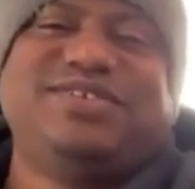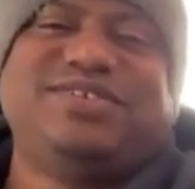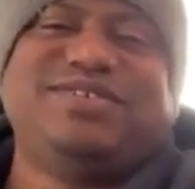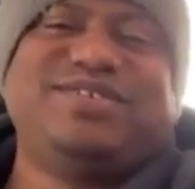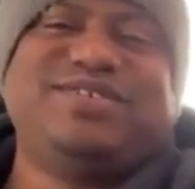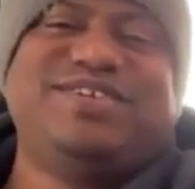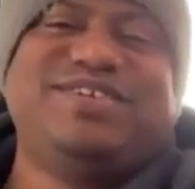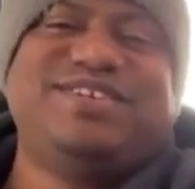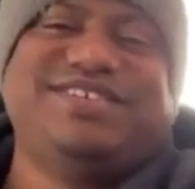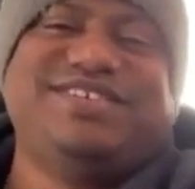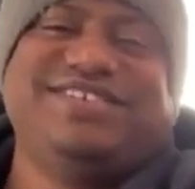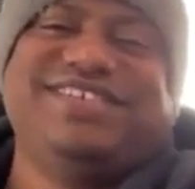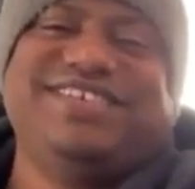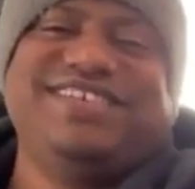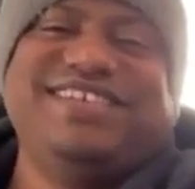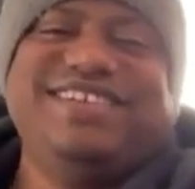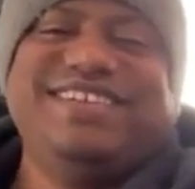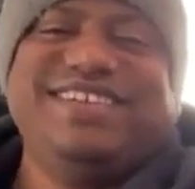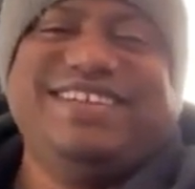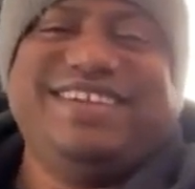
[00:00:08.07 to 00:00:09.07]
You know,
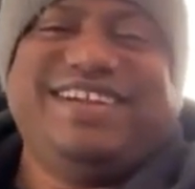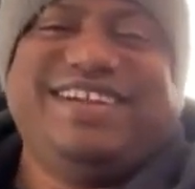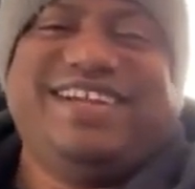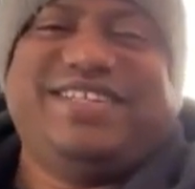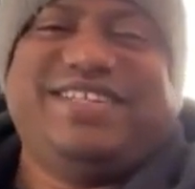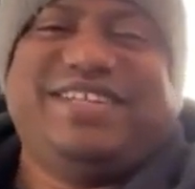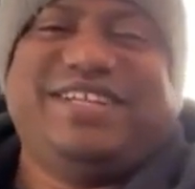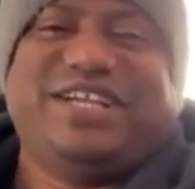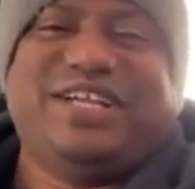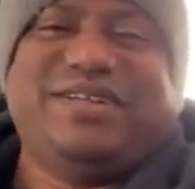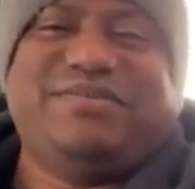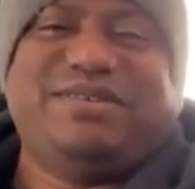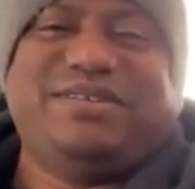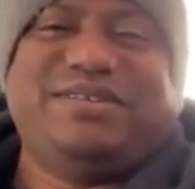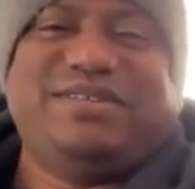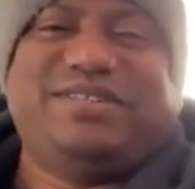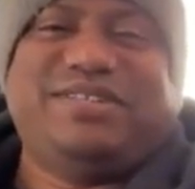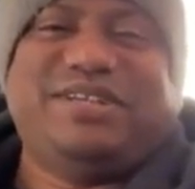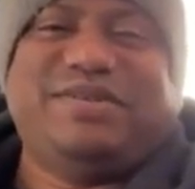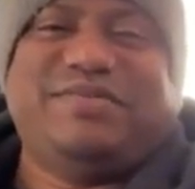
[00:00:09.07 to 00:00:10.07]
I take
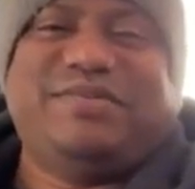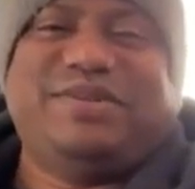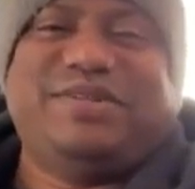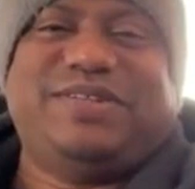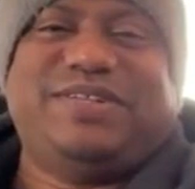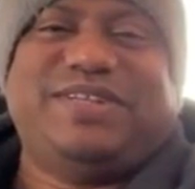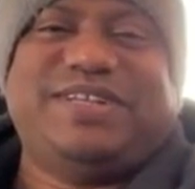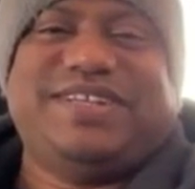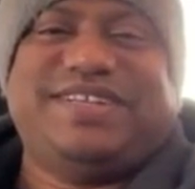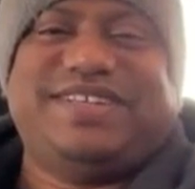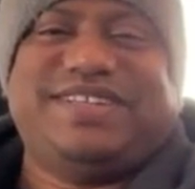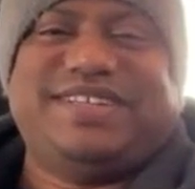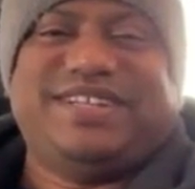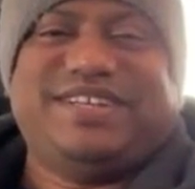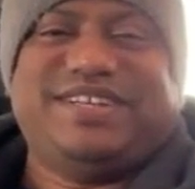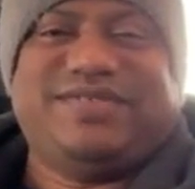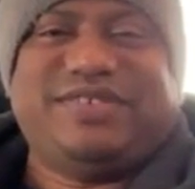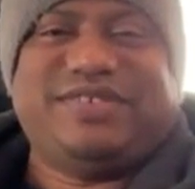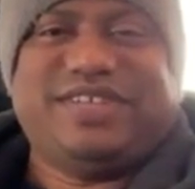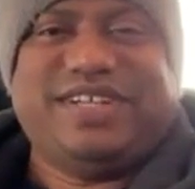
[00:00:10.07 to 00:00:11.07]
advantage every single
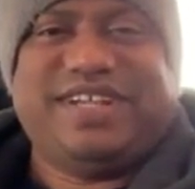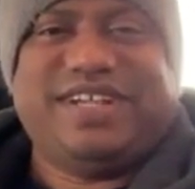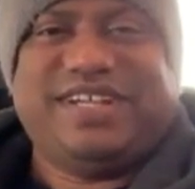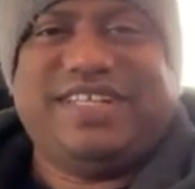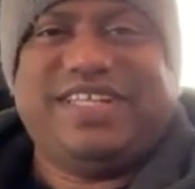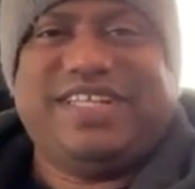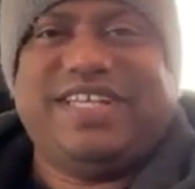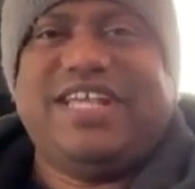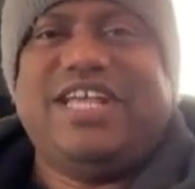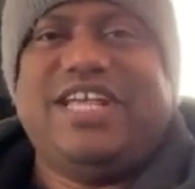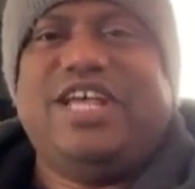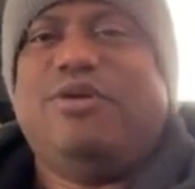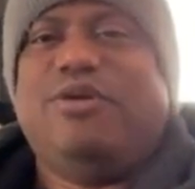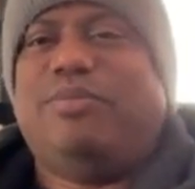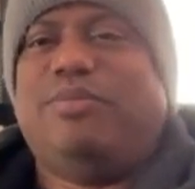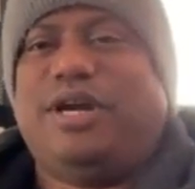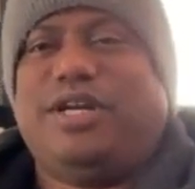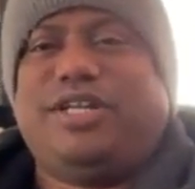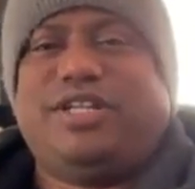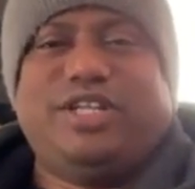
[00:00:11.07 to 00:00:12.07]
day of A I,
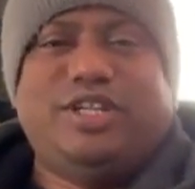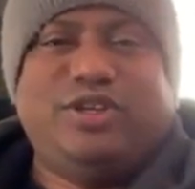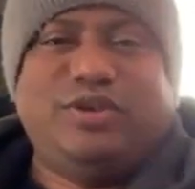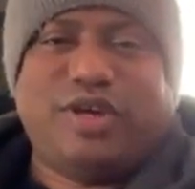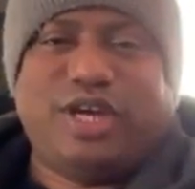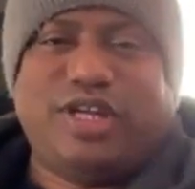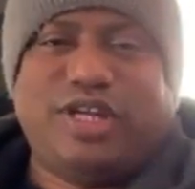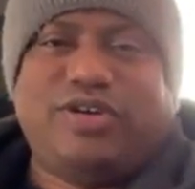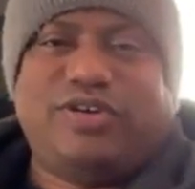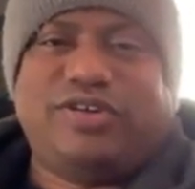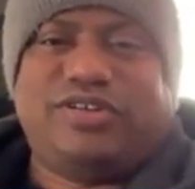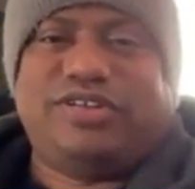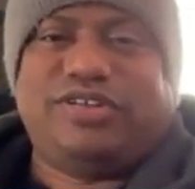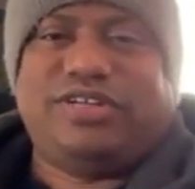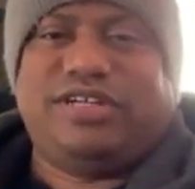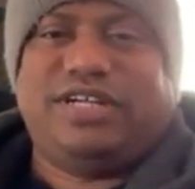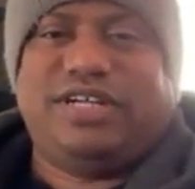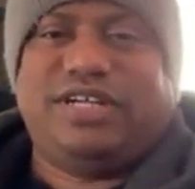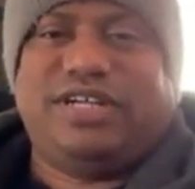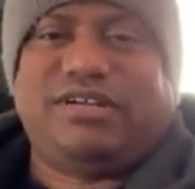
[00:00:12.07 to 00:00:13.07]
but you cannot
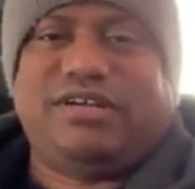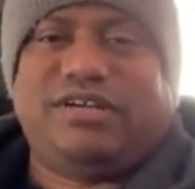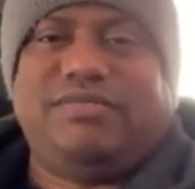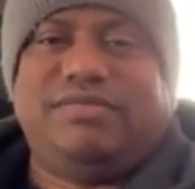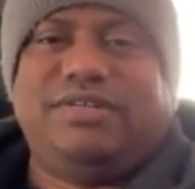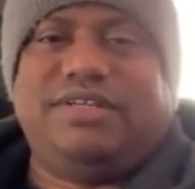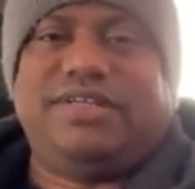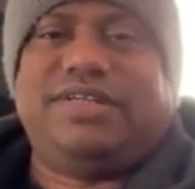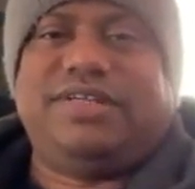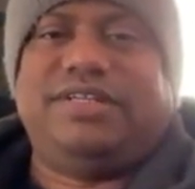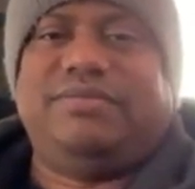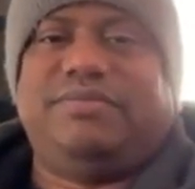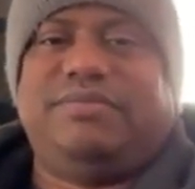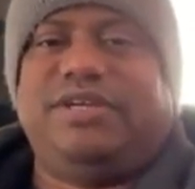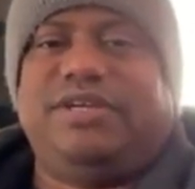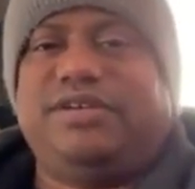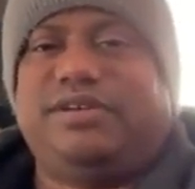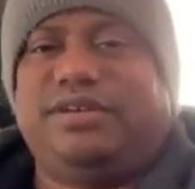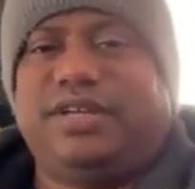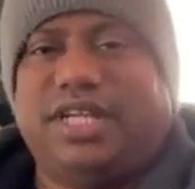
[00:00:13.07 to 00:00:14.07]
uh, completely
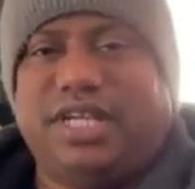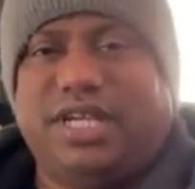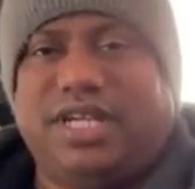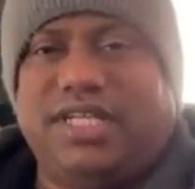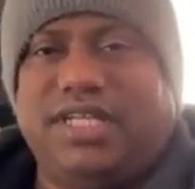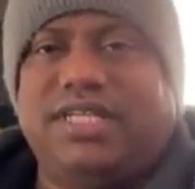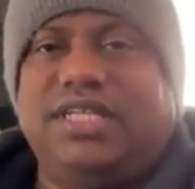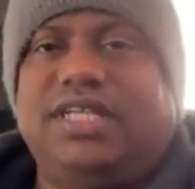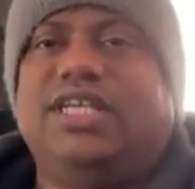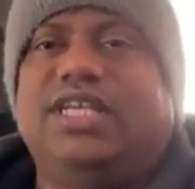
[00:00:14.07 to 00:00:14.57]
depend on A I.